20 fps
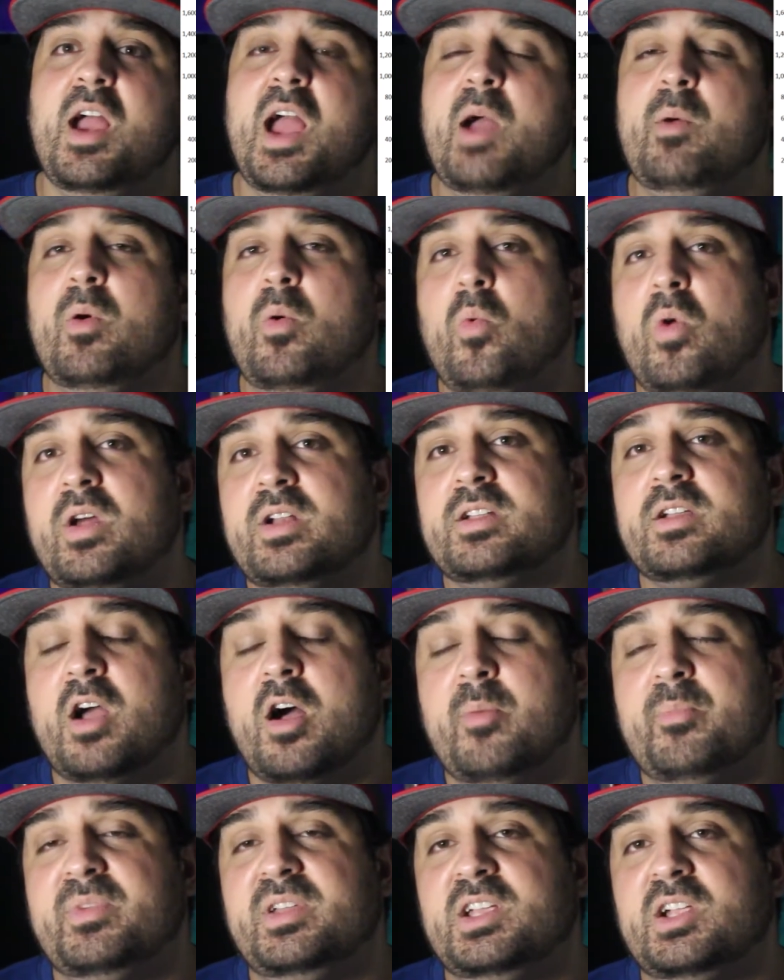And when one
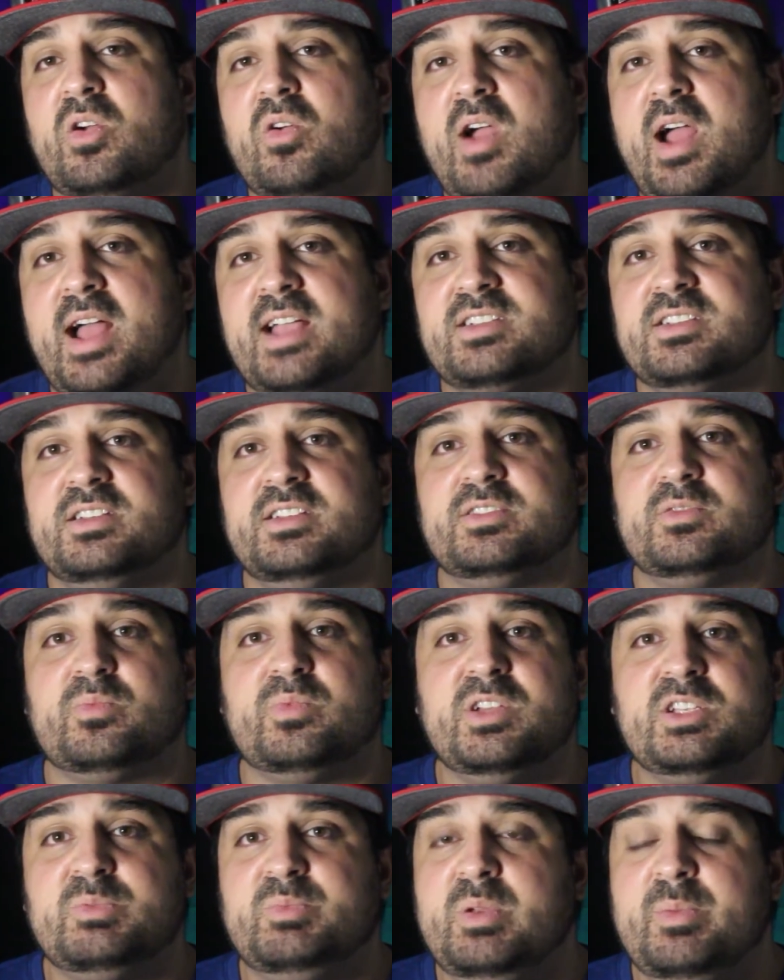company crashes,
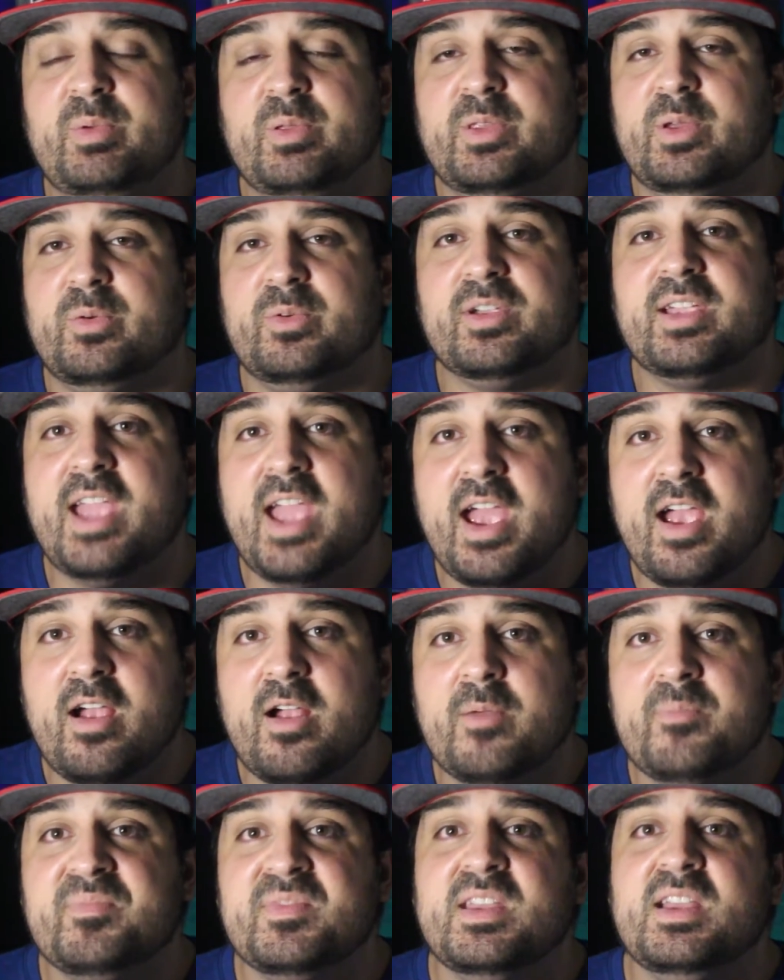rich people don't
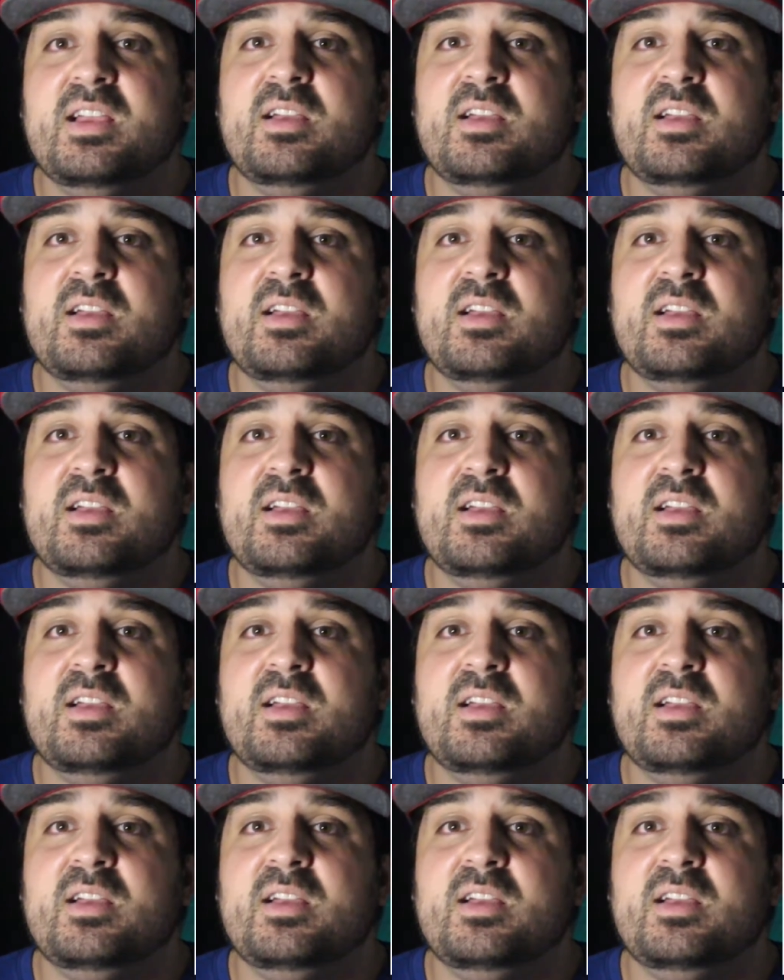care.